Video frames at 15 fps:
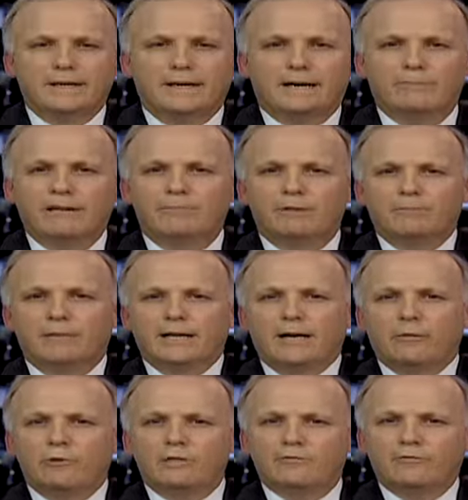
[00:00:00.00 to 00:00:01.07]
Yeah, I mean,
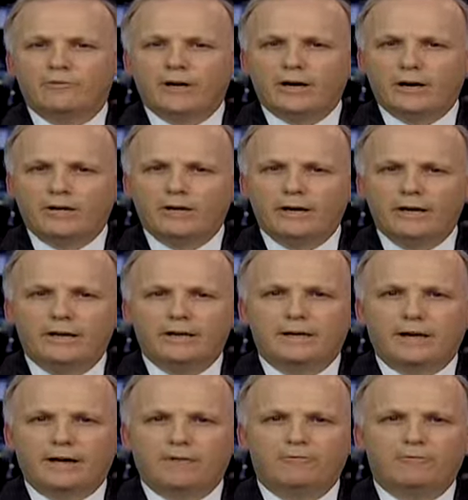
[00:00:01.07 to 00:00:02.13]
Blair was very
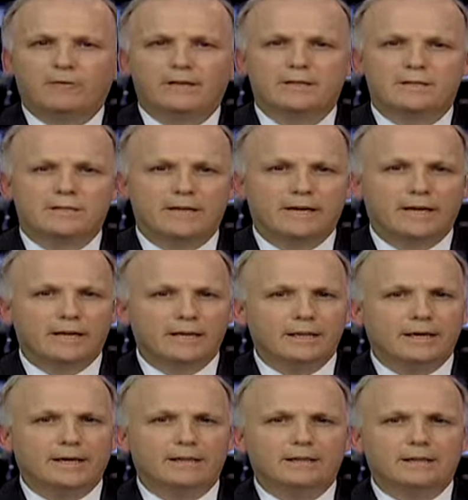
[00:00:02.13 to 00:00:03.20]
careful in
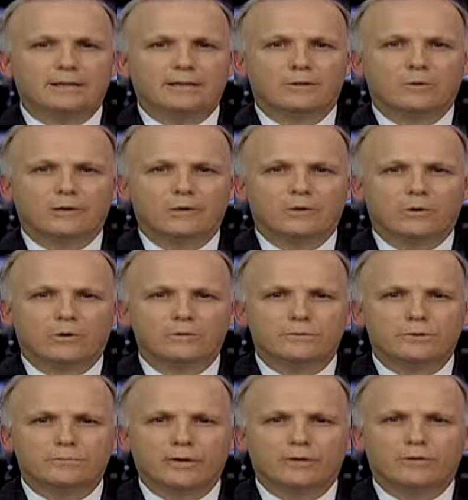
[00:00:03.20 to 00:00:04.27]
saying that uh, Lord
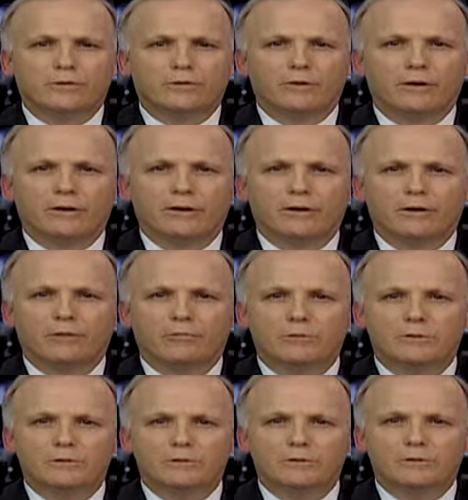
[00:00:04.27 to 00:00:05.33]
Goldsmith uh,
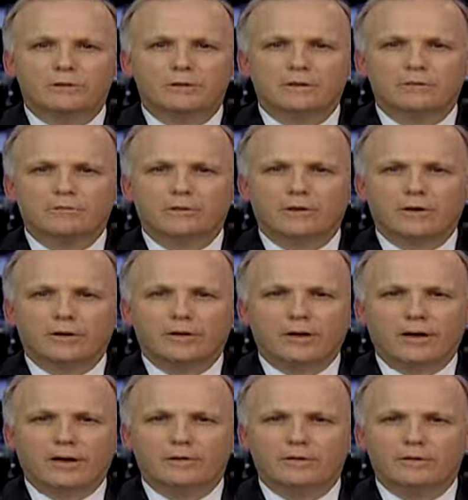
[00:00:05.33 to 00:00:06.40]
was uh,
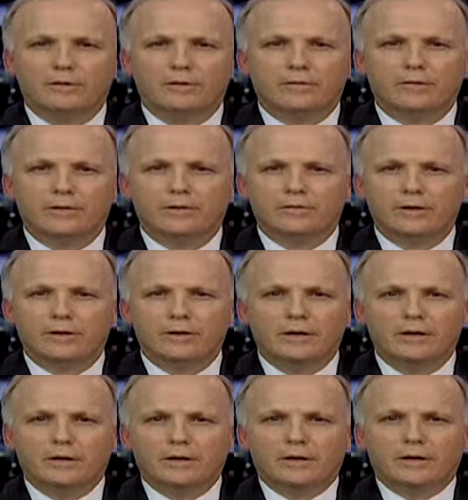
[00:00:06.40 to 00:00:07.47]
had the the the,
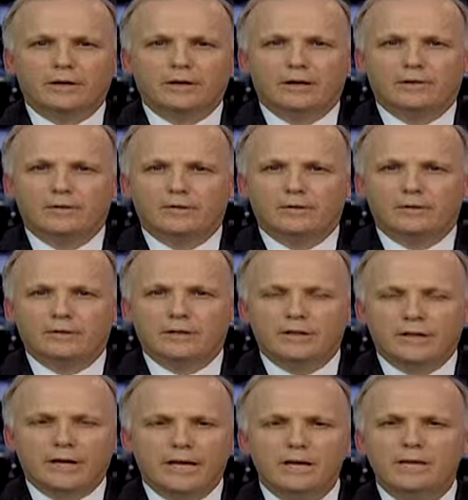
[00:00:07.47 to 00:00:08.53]
uh, the.
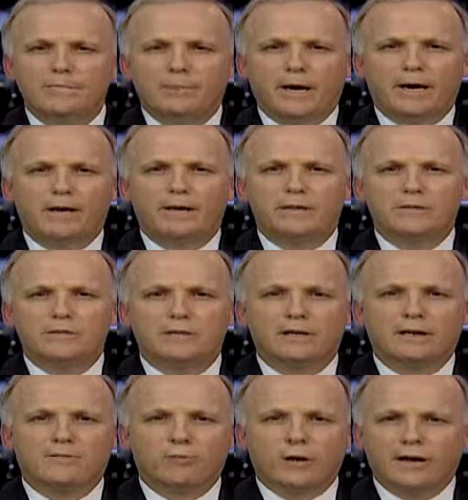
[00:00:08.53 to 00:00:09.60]
the, independence to
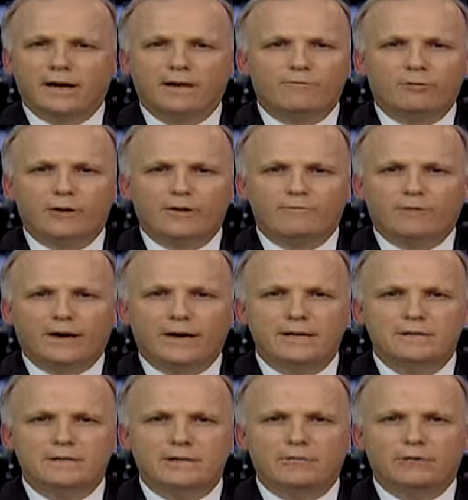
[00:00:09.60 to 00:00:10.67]
give whatever
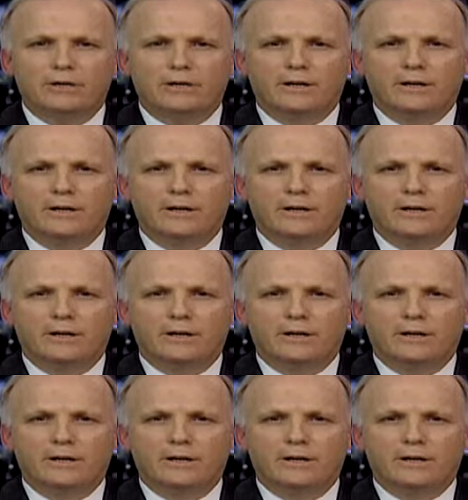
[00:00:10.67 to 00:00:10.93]
advice he would